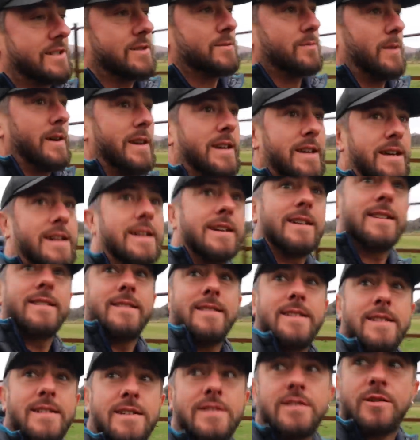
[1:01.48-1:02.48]
is
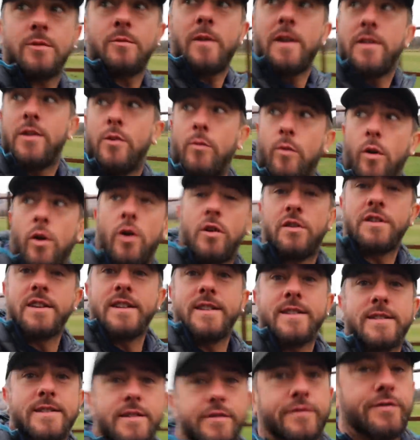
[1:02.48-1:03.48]
the weather
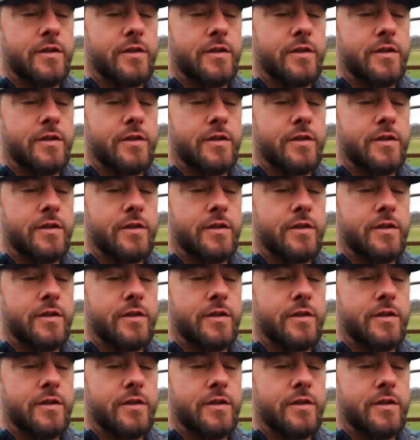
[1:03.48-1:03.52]
warnings. The